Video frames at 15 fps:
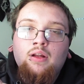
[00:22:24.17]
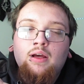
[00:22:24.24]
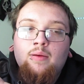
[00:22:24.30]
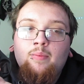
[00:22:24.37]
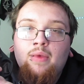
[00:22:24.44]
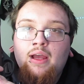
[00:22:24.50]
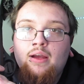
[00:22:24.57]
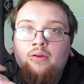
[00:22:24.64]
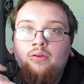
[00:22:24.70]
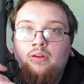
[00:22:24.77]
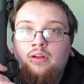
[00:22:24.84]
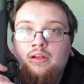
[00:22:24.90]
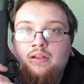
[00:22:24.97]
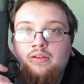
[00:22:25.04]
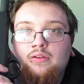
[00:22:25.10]
Not mag
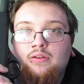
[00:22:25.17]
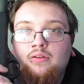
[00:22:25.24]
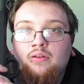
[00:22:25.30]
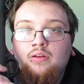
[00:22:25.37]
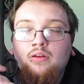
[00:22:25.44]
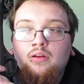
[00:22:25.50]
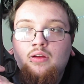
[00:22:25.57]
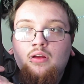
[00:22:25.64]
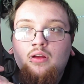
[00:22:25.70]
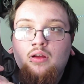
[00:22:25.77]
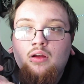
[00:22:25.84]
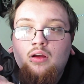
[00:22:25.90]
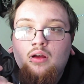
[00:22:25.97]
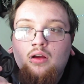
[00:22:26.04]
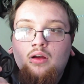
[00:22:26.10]
release.
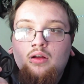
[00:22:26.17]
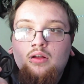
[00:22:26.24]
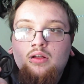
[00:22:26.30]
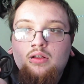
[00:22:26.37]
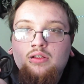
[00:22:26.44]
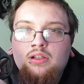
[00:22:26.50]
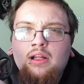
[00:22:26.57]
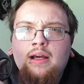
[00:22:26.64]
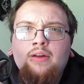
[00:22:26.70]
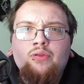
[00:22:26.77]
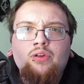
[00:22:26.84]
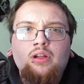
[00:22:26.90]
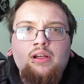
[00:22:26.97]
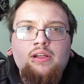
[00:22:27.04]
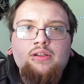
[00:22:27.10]
Slide
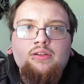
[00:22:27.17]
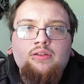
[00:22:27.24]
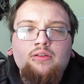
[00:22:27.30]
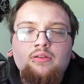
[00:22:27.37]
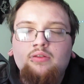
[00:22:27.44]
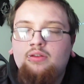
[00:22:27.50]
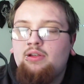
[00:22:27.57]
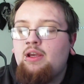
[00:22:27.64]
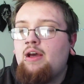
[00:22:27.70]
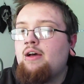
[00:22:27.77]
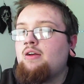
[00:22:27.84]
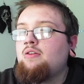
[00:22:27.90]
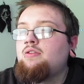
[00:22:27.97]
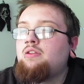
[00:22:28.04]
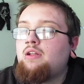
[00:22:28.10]
release. Yeah,
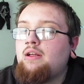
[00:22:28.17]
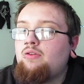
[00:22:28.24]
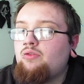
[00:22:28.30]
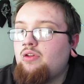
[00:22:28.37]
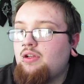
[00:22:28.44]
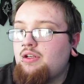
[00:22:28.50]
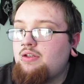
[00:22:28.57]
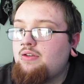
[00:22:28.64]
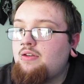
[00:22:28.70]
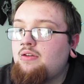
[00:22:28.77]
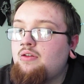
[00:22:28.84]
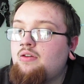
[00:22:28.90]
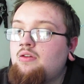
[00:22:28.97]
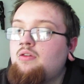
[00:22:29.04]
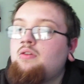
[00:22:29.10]
slide release.
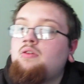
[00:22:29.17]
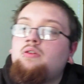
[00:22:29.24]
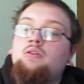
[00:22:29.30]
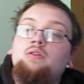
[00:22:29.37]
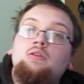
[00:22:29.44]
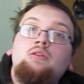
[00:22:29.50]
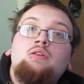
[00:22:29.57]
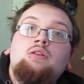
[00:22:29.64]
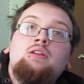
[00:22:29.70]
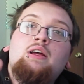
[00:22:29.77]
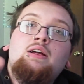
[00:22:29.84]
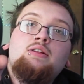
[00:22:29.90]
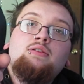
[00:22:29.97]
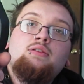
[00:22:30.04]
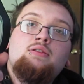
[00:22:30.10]

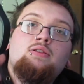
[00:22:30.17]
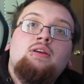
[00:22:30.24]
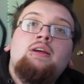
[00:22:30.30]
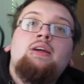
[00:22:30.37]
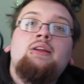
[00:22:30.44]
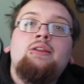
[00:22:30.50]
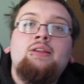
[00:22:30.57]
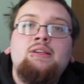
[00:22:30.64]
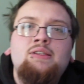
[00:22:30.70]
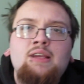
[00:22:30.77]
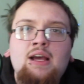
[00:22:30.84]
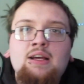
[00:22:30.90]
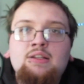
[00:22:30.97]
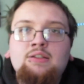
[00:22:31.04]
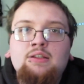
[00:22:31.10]
And this
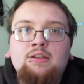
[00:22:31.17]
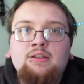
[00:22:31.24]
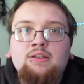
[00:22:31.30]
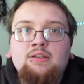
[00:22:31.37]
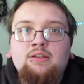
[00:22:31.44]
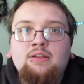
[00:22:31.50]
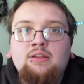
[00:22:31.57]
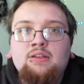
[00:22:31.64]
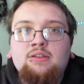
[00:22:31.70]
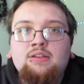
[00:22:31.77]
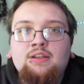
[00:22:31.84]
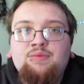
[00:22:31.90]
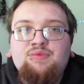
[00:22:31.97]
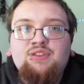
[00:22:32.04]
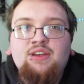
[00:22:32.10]
is the
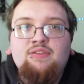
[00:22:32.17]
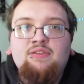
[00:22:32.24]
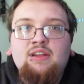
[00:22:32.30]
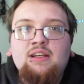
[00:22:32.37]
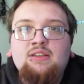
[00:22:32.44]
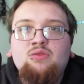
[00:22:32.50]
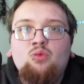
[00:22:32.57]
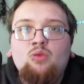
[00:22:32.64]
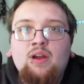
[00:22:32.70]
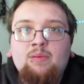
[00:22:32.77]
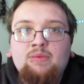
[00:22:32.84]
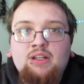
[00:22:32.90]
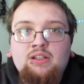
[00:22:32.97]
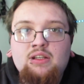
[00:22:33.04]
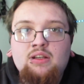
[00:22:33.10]
same safety as
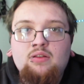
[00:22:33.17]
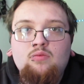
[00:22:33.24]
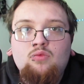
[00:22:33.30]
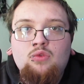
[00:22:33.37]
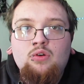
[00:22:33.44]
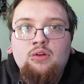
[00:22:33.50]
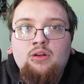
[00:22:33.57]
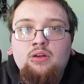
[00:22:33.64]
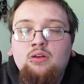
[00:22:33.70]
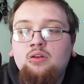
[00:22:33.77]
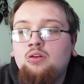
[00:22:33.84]
Remington would.